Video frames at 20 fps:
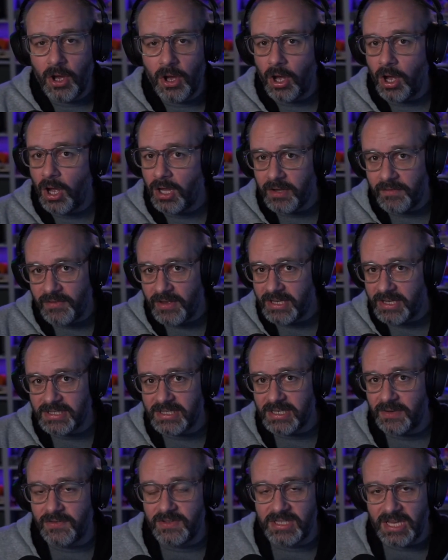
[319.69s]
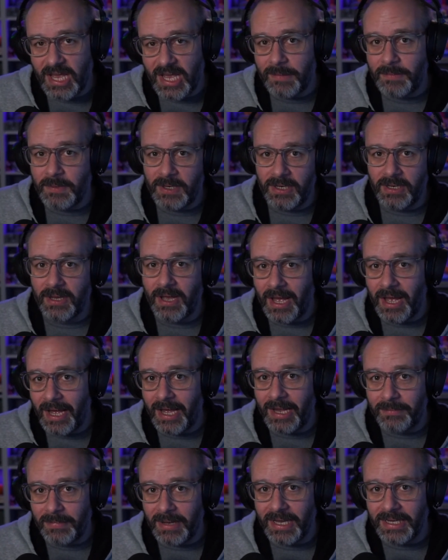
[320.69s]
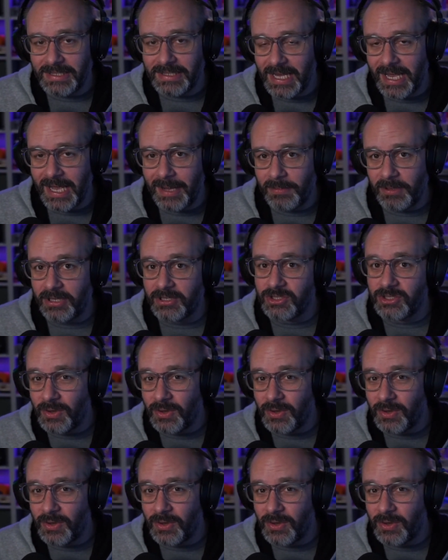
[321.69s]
All of that stuff is happening on my tablet.